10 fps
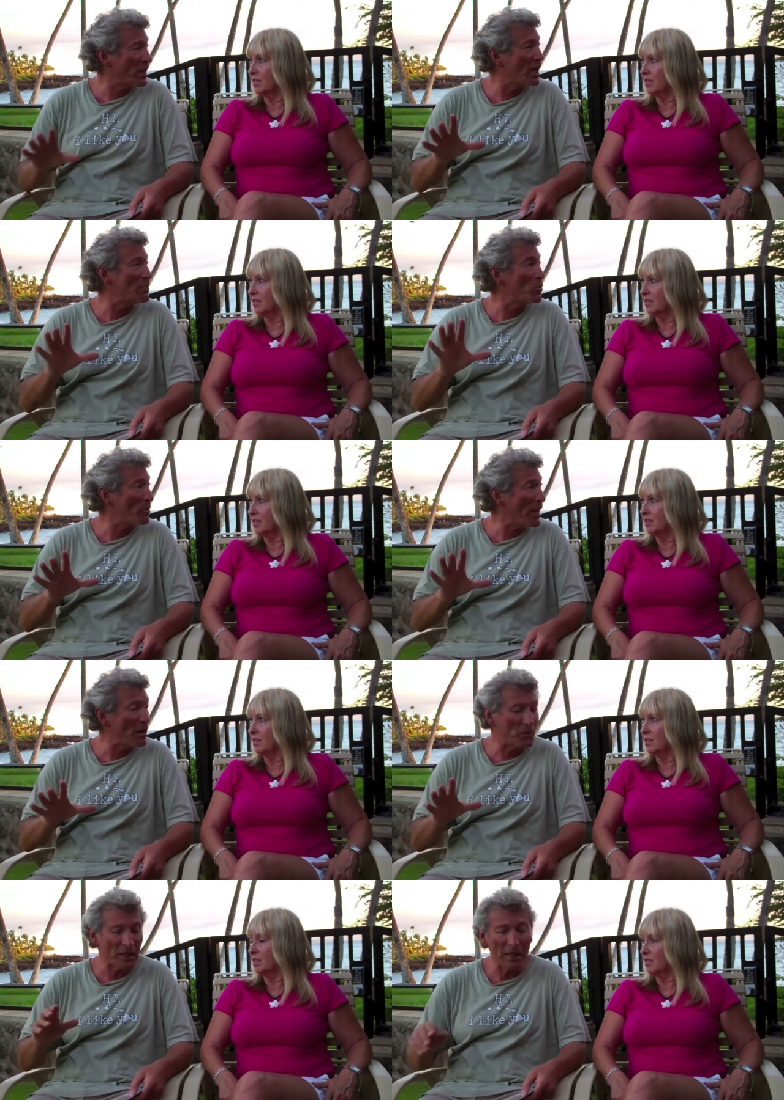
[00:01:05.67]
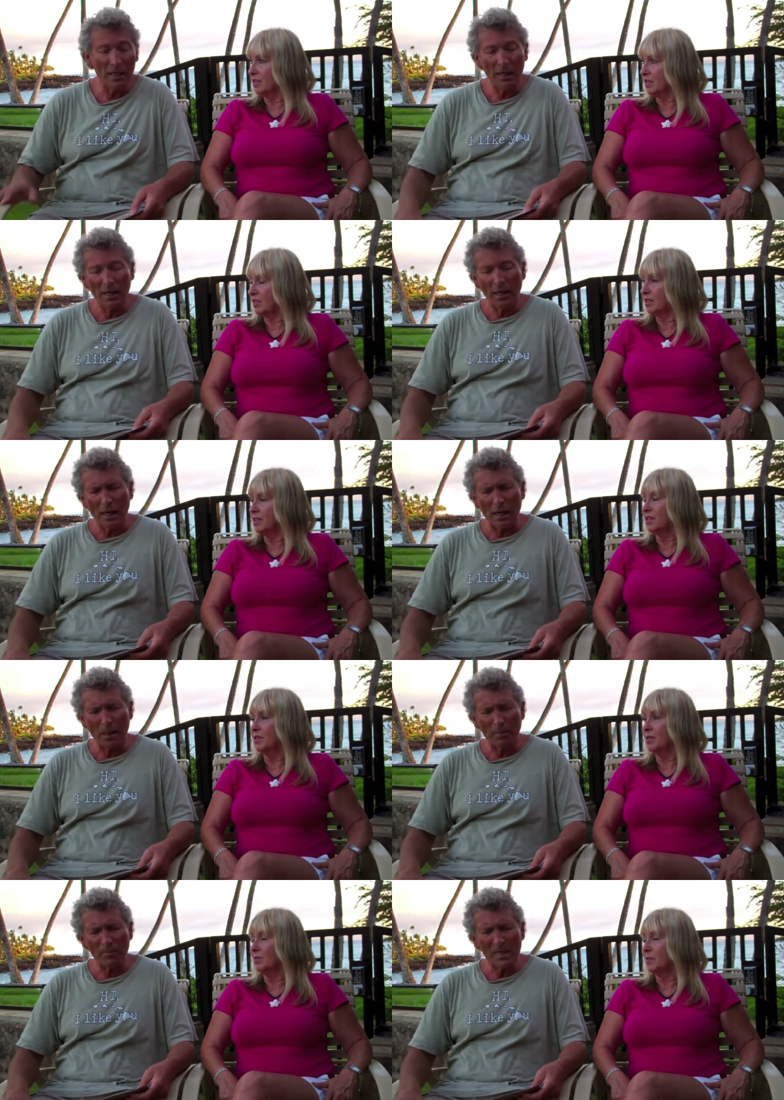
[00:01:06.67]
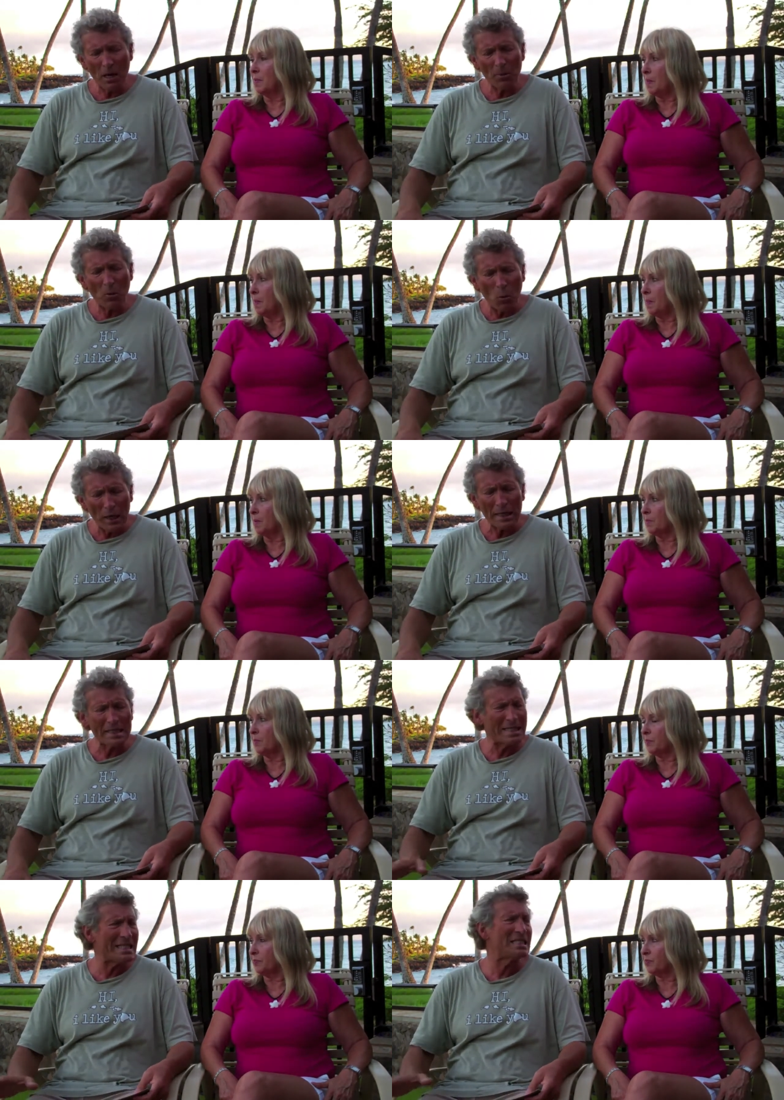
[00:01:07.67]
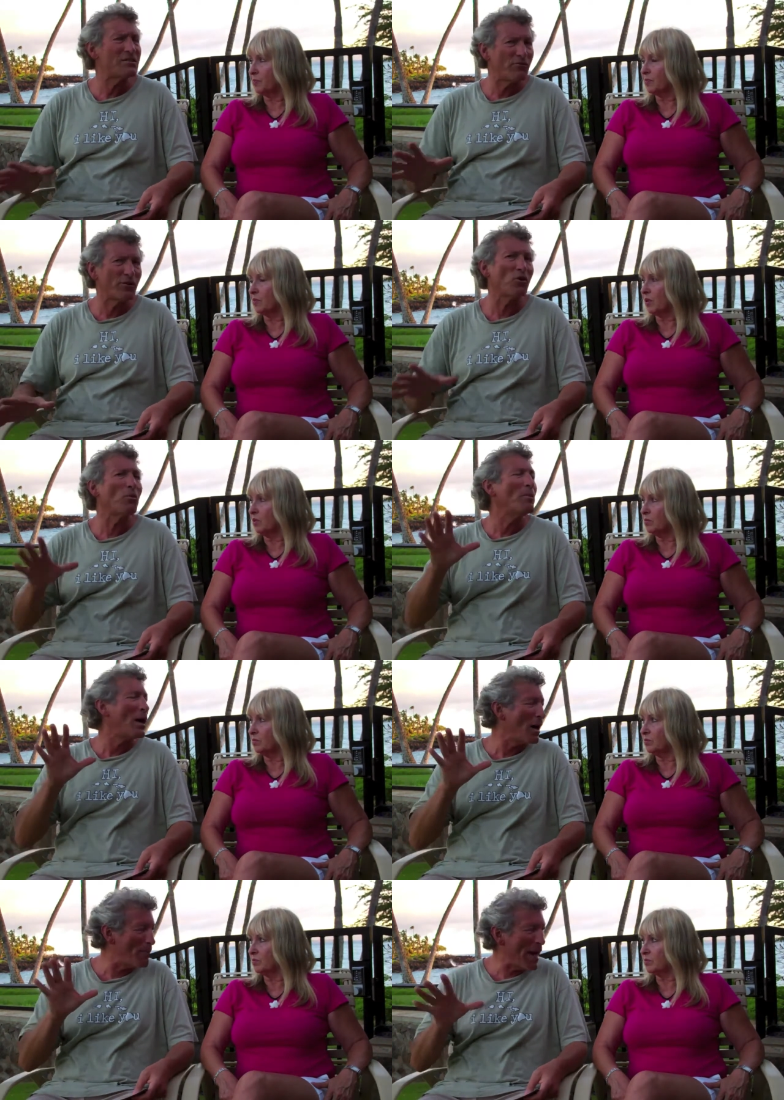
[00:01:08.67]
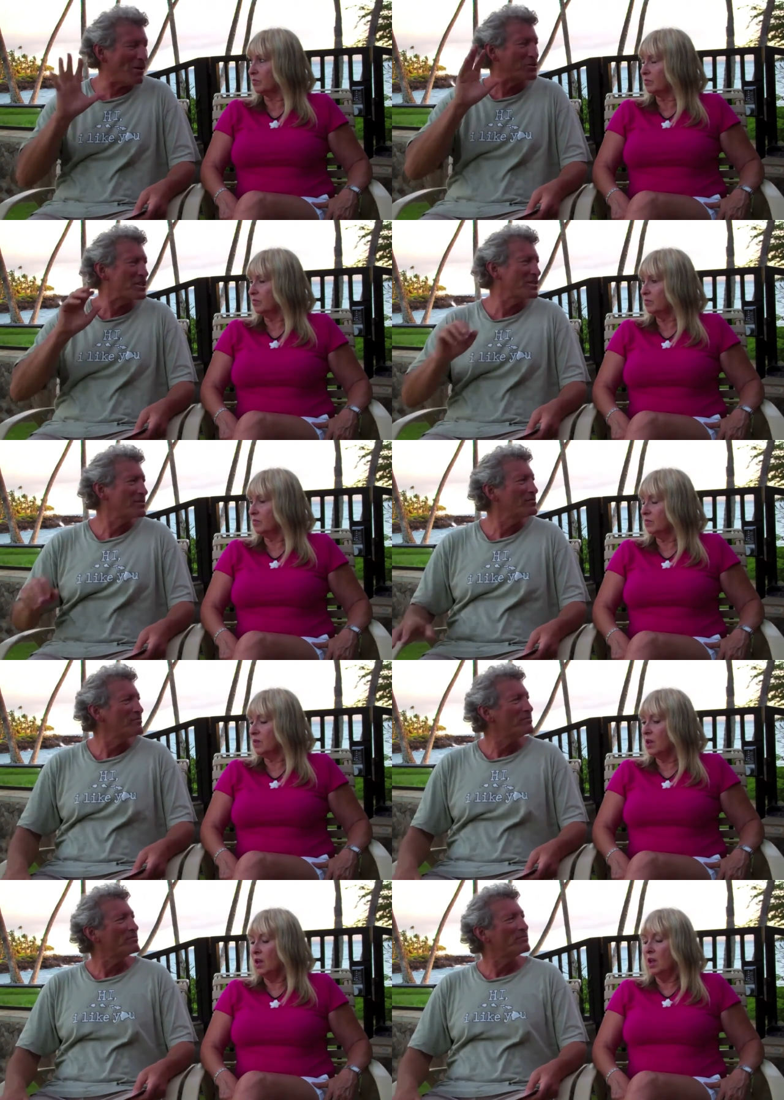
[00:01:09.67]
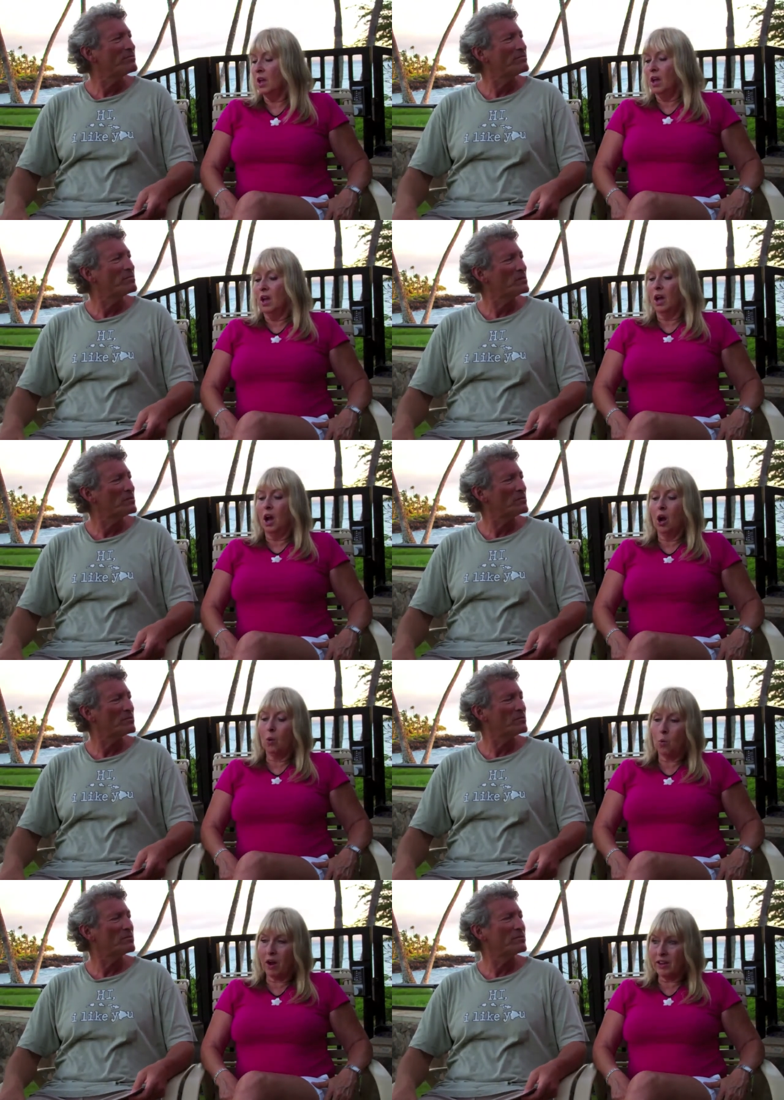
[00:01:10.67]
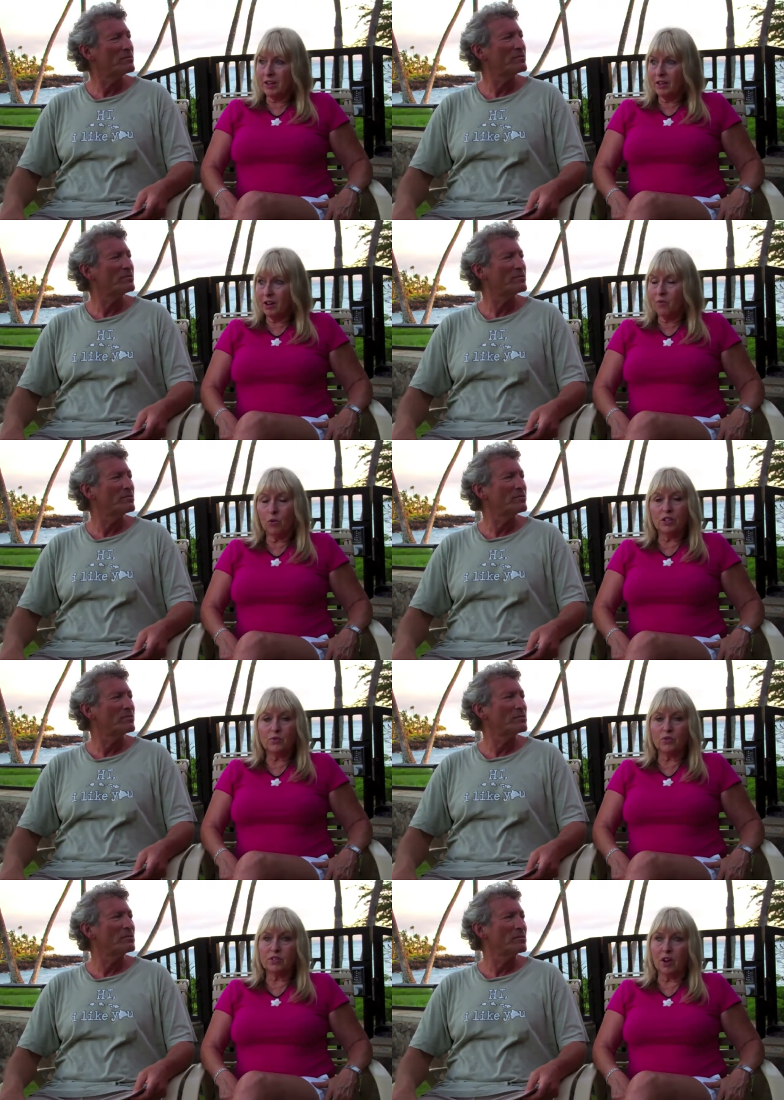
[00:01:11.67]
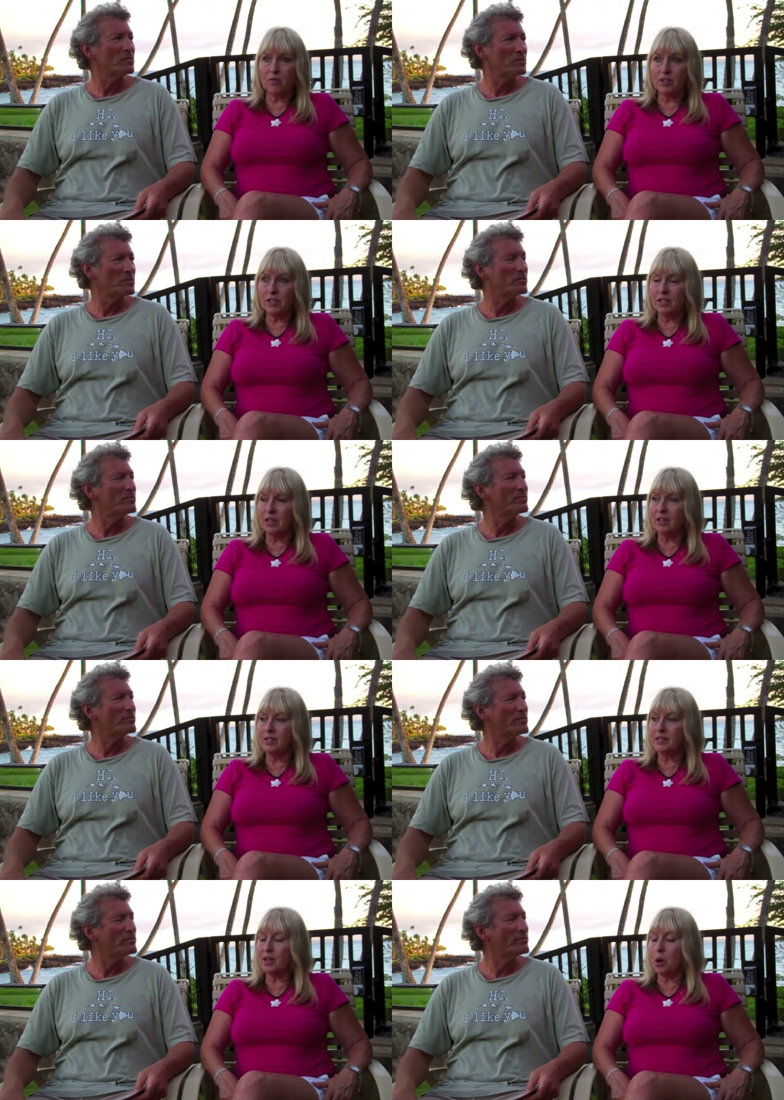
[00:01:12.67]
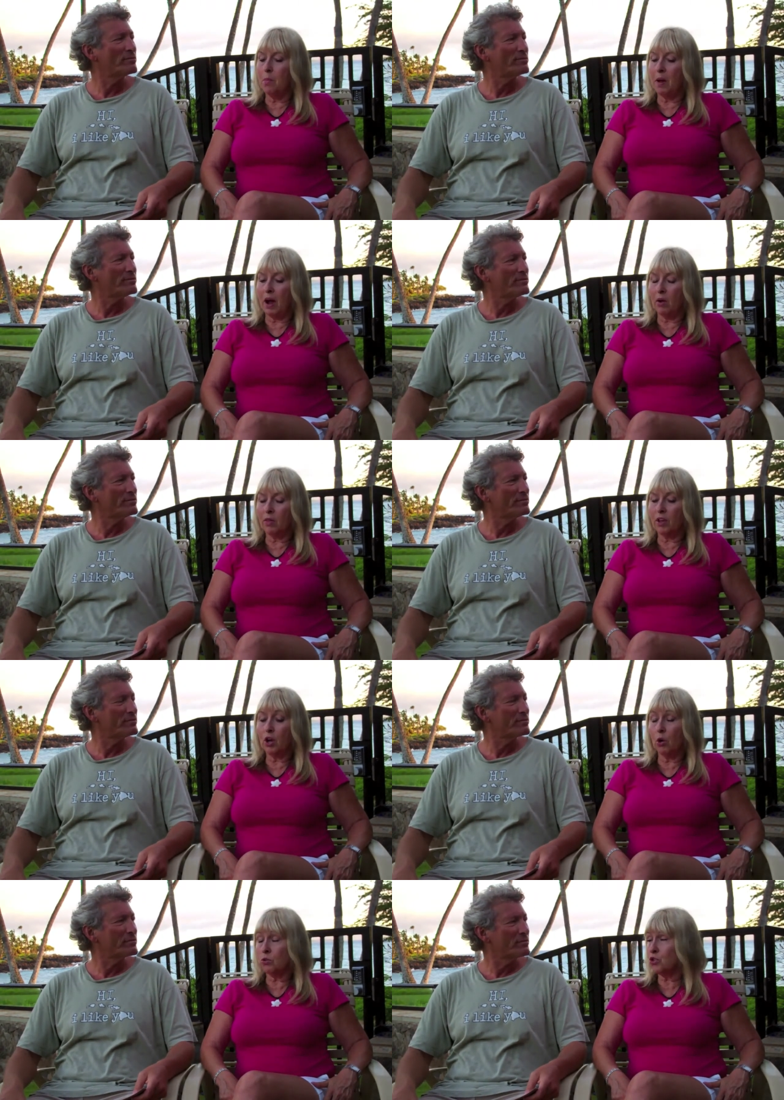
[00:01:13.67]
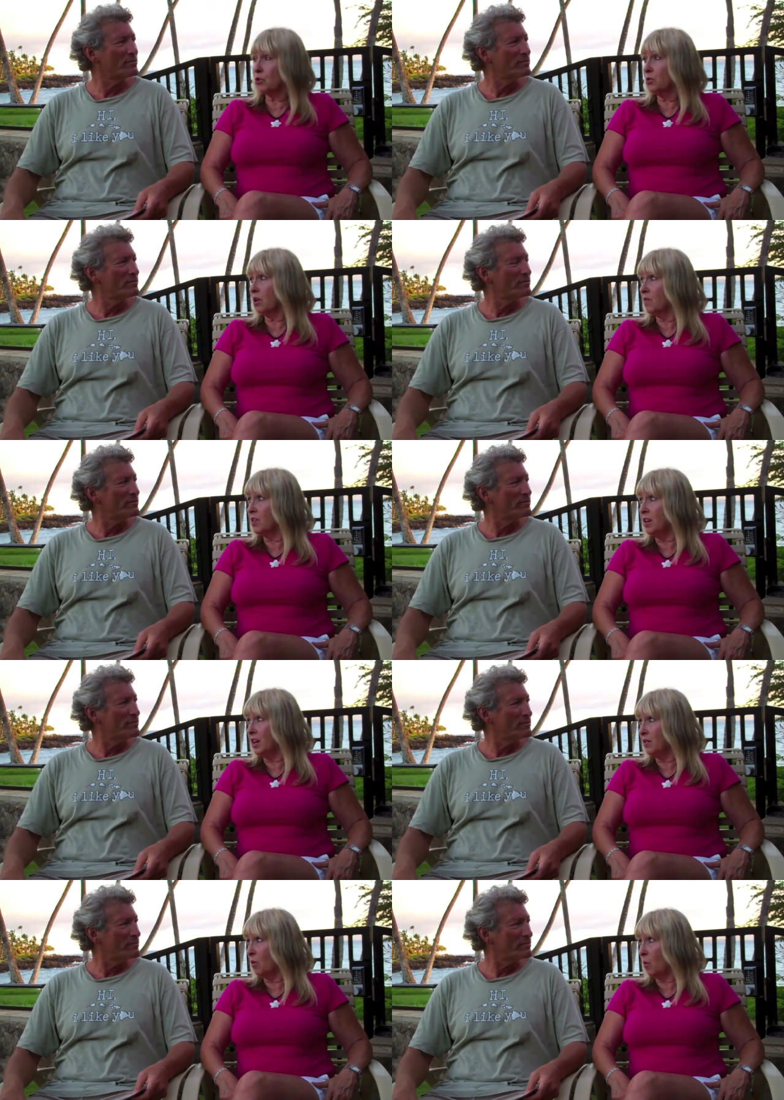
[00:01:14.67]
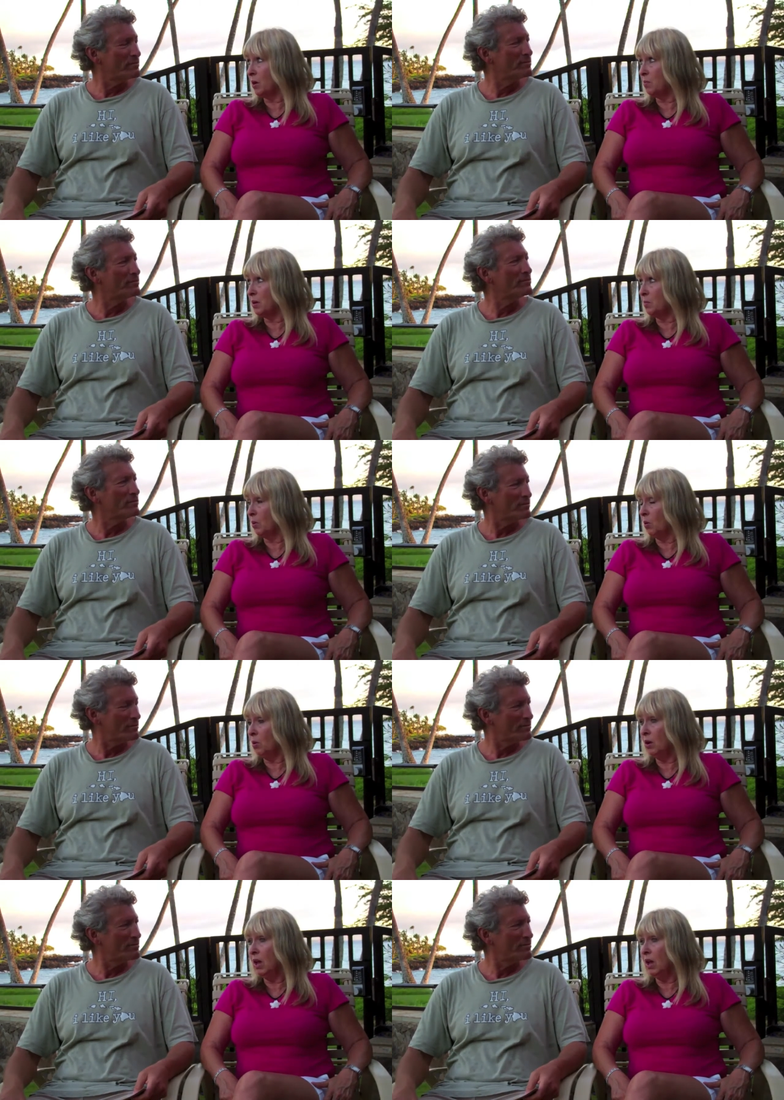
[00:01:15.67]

Speaker 1: time on Maui. Tell me, what is this film about?
Speaker 2: Hawaii: A Voice for Sovereignty is about the culture of the native Hawaiian people